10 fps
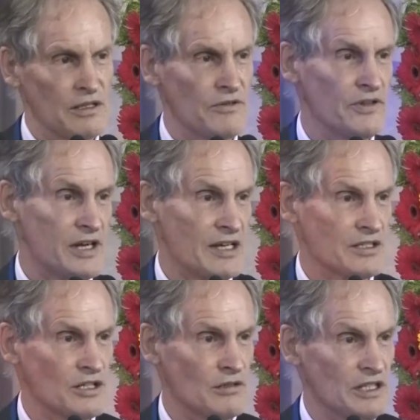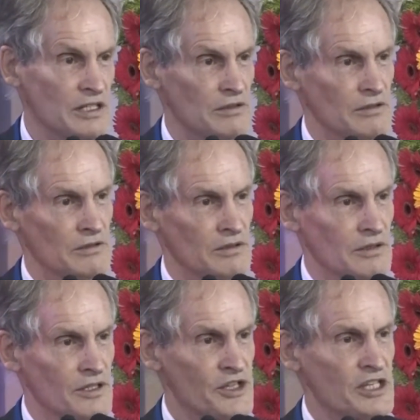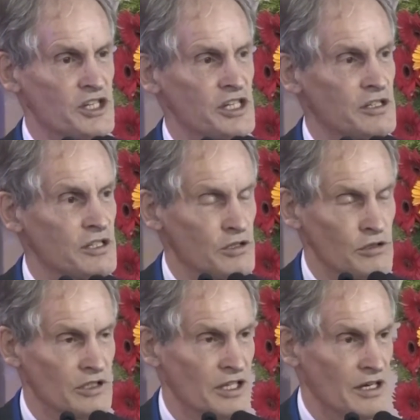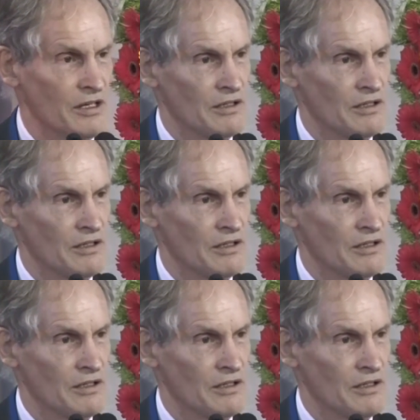Virat Kohli, Sachin Tendulkar,